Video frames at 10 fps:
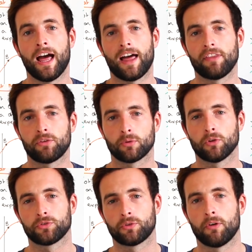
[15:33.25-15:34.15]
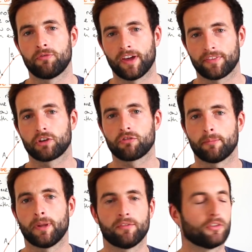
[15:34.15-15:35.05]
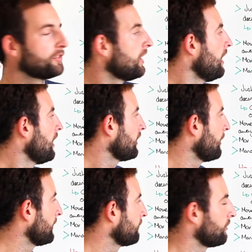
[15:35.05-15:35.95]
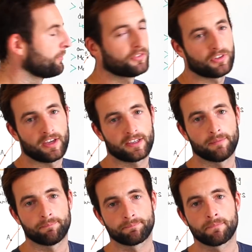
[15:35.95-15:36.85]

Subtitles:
and this will also affect the grip levels coming from the circuit.